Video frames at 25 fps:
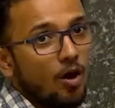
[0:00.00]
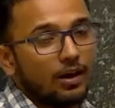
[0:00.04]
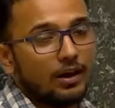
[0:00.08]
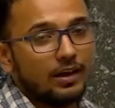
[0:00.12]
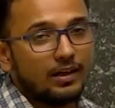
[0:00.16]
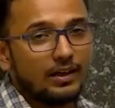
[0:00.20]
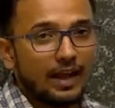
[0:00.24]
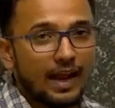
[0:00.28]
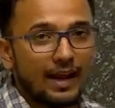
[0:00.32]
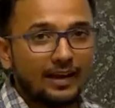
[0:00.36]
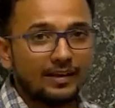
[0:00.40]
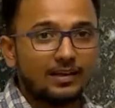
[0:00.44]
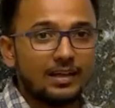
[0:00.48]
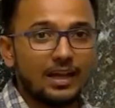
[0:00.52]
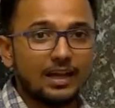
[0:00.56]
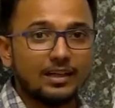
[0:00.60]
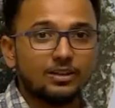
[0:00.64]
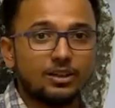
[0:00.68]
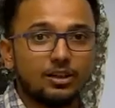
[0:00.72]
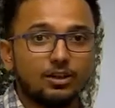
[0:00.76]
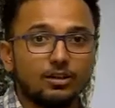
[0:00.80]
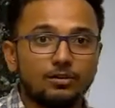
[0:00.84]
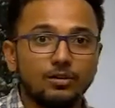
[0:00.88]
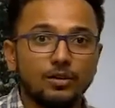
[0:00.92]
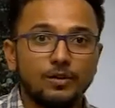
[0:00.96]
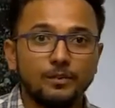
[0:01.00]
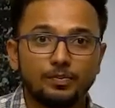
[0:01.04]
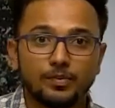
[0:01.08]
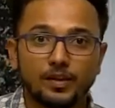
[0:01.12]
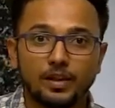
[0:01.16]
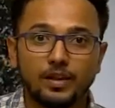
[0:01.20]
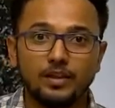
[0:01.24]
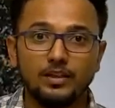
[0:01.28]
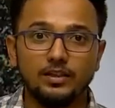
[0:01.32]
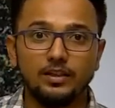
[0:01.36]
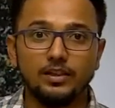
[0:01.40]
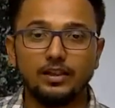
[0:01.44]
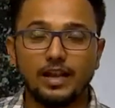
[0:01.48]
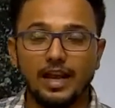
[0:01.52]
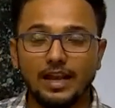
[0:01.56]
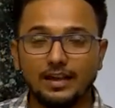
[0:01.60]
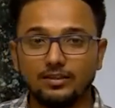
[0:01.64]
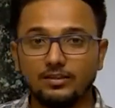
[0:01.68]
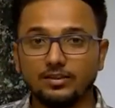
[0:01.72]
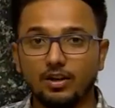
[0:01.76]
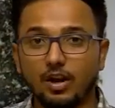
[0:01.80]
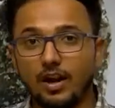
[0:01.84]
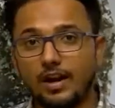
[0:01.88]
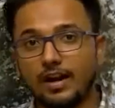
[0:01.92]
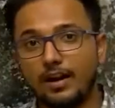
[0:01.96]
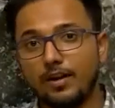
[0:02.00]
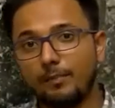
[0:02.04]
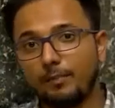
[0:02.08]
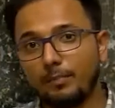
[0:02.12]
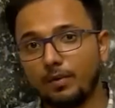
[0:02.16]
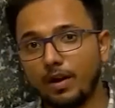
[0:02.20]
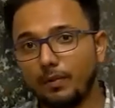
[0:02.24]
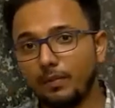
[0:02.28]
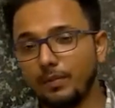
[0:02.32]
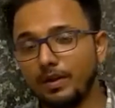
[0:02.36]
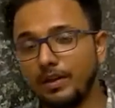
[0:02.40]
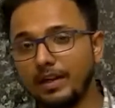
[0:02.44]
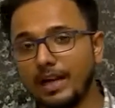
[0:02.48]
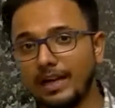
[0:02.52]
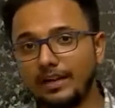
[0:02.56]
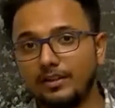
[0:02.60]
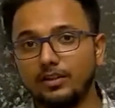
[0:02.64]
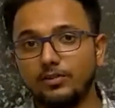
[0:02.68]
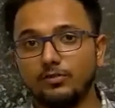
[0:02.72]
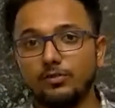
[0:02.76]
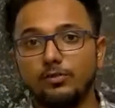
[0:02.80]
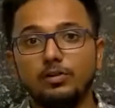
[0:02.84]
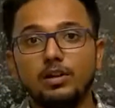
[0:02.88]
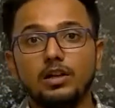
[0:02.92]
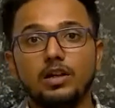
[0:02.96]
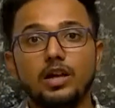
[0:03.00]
Or in next lecture, in the next and upcoming lecture,